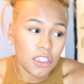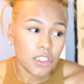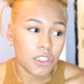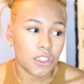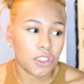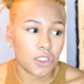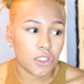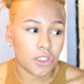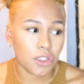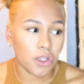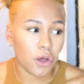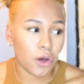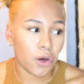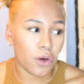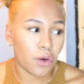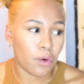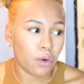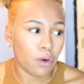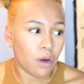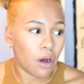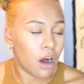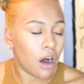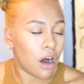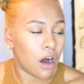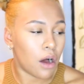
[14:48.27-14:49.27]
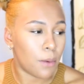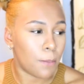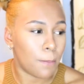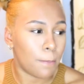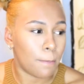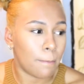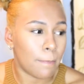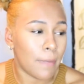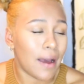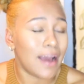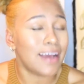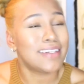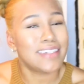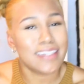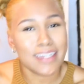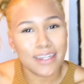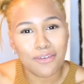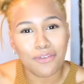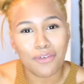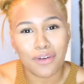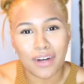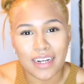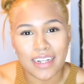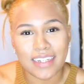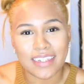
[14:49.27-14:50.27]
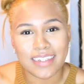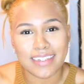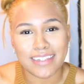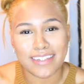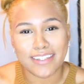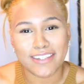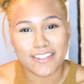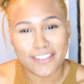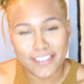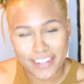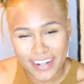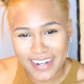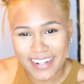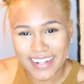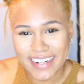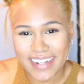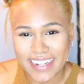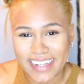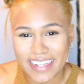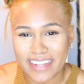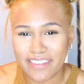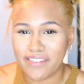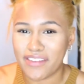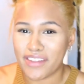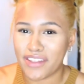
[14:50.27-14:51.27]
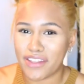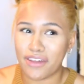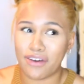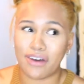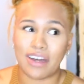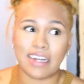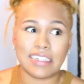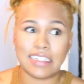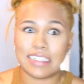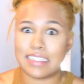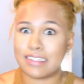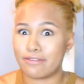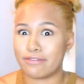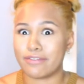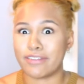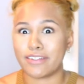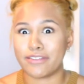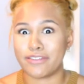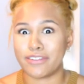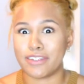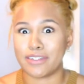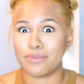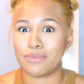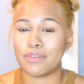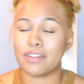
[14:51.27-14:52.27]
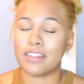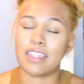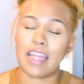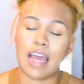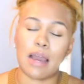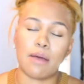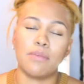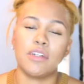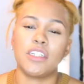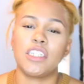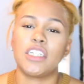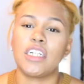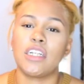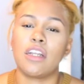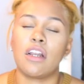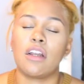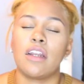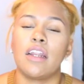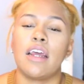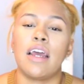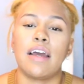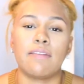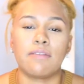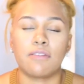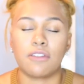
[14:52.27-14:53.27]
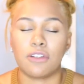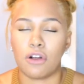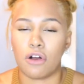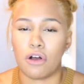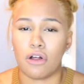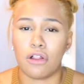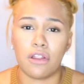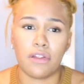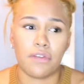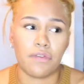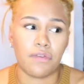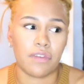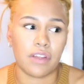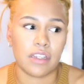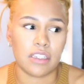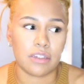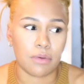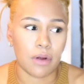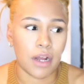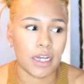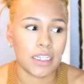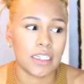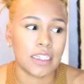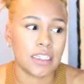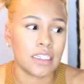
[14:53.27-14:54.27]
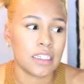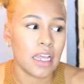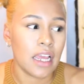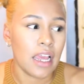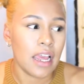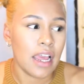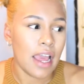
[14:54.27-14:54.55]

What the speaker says: so I didn't want to straighten it, even though I didn't want to really put that much heat on it after all of its process.